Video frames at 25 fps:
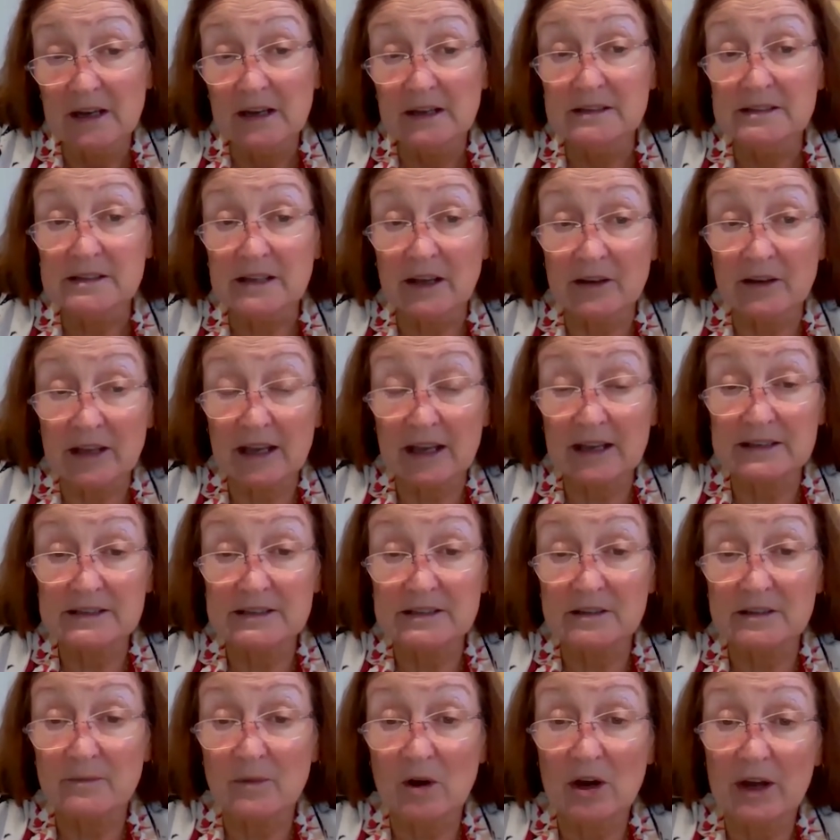So yes,
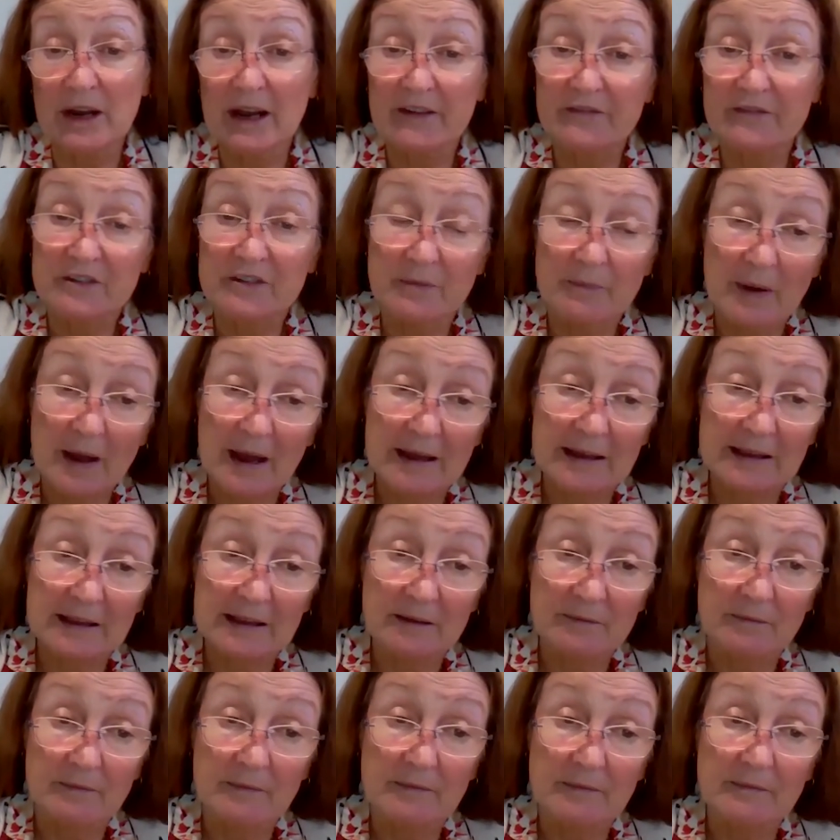you might have to pay
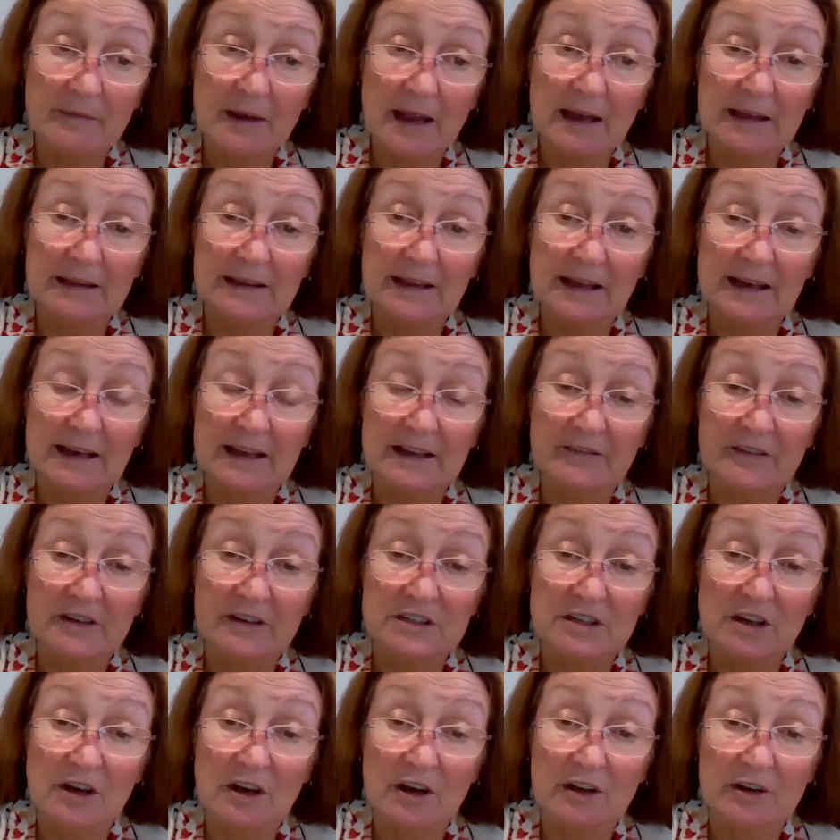them out their leave
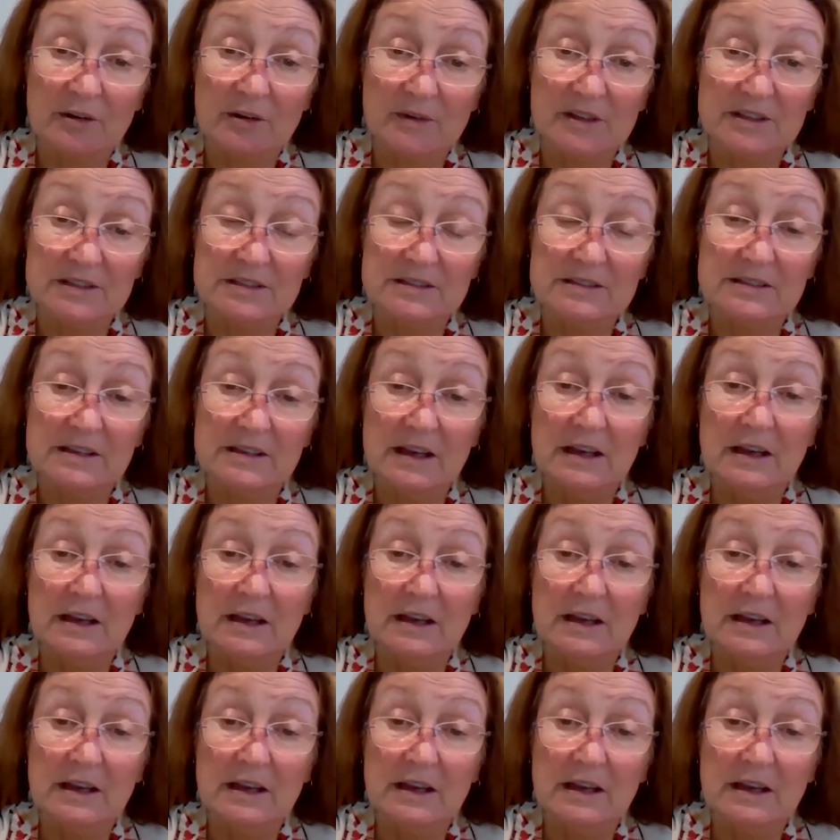entitlements